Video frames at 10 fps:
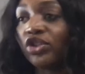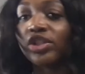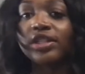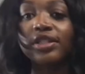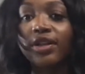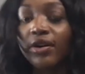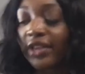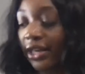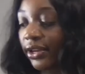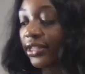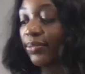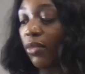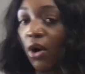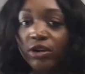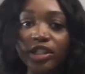just know that there's
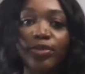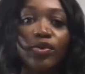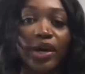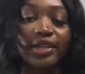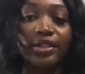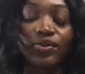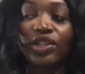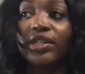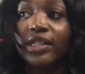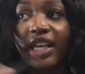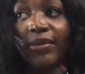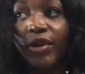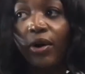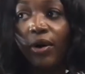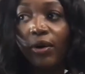multiple ways to reach the same
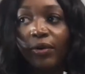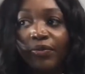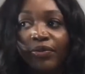goal.